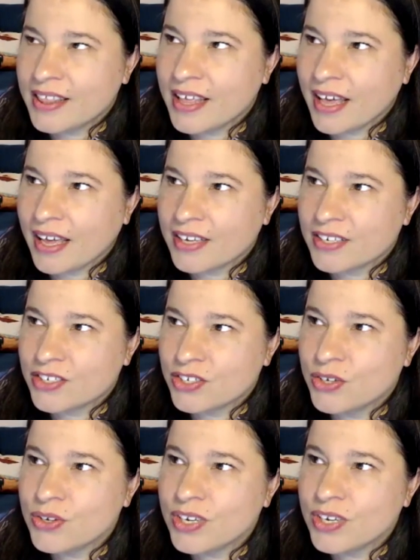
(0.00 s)
that
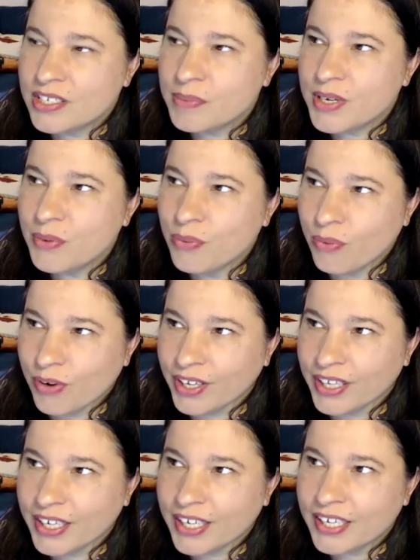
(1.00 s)
you need to be
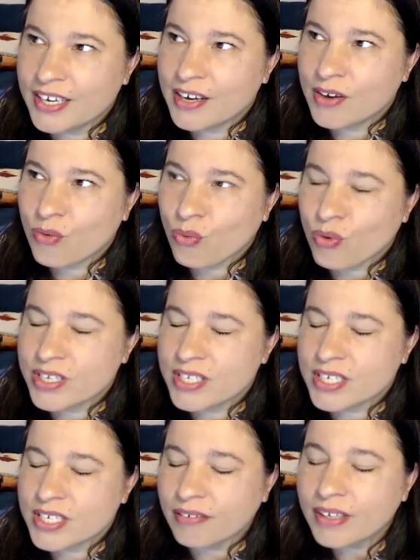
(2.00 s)
really
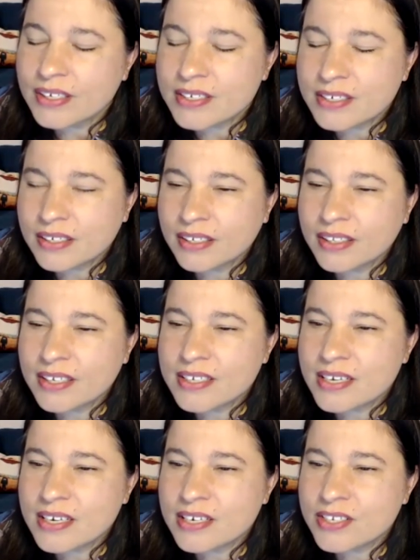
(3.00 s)
resilient in this
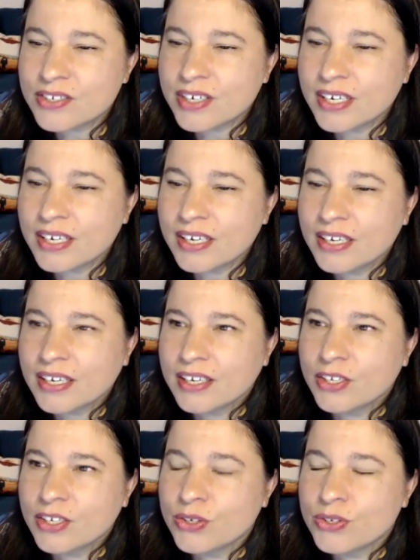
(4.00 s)
industry.
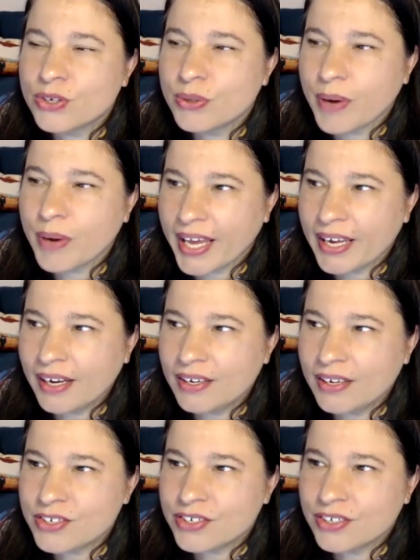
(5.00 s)
You do
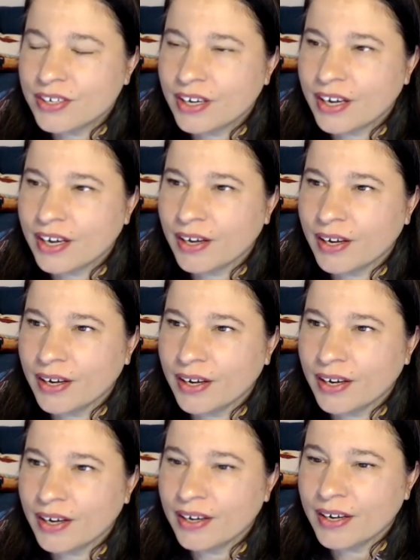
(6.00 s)
age
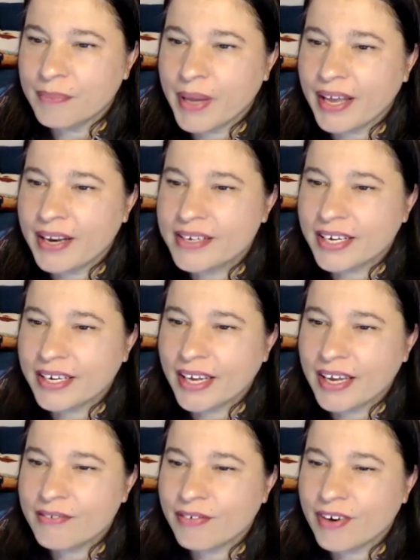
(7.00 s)
about a
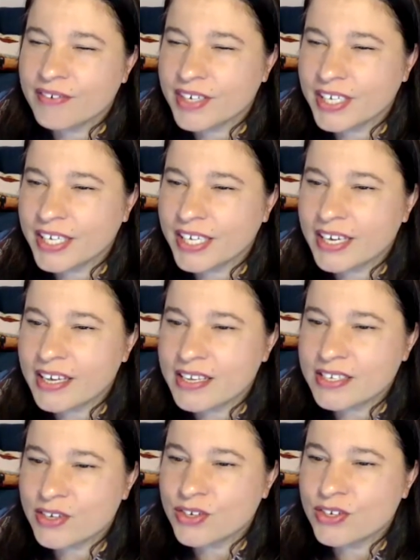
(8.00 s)
decade for every year,
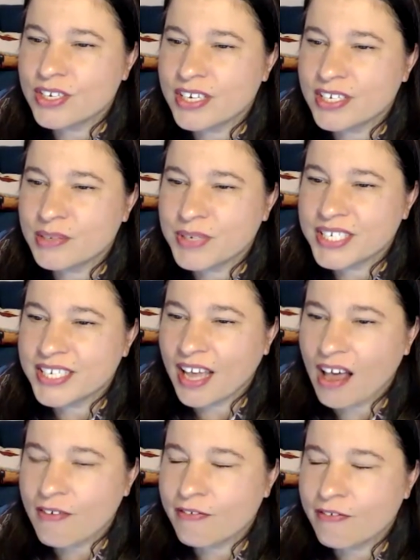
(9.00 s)
so you need to be
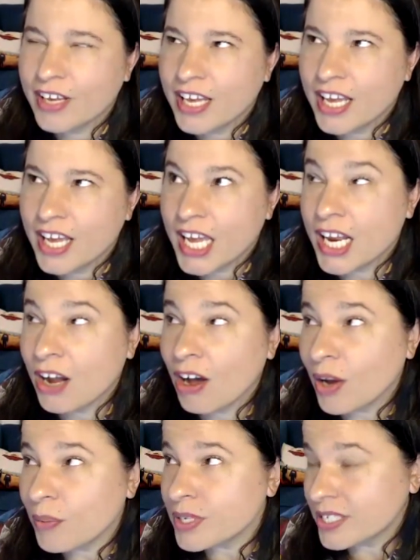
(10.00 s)
tough. And
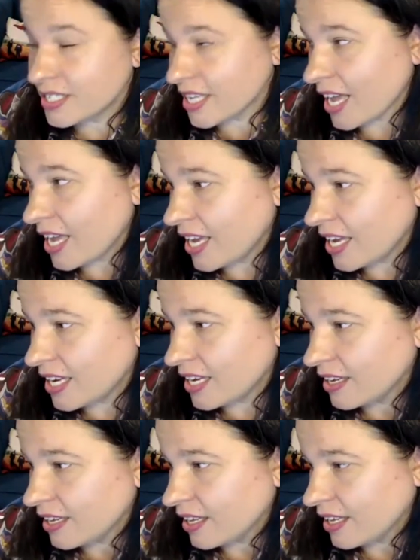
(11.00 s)
I would say,
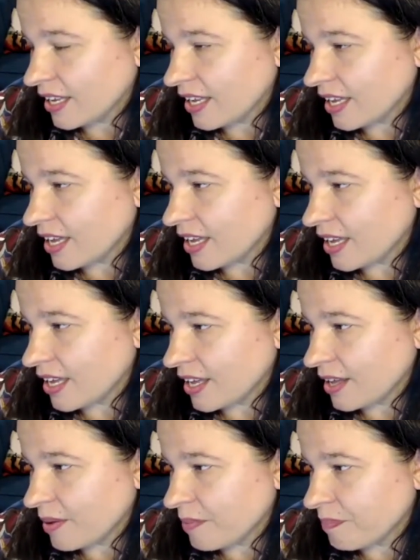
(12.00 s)

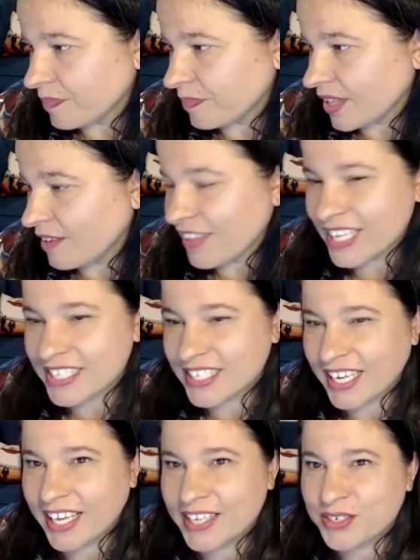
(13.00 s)
if that
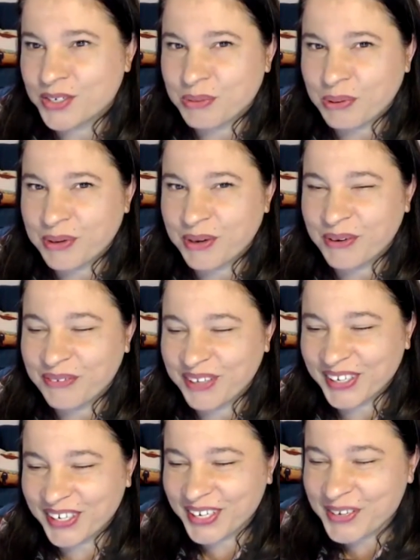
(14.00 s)
scares you, it's probably not for
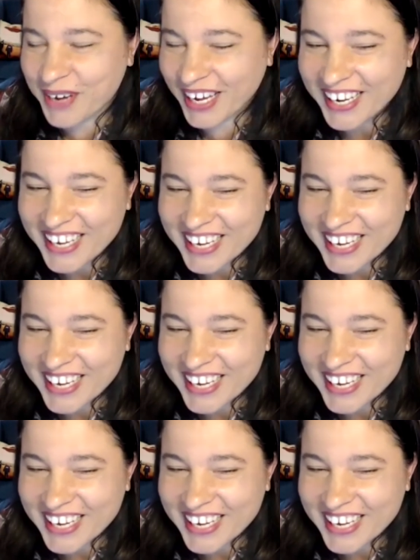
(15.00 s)
you. But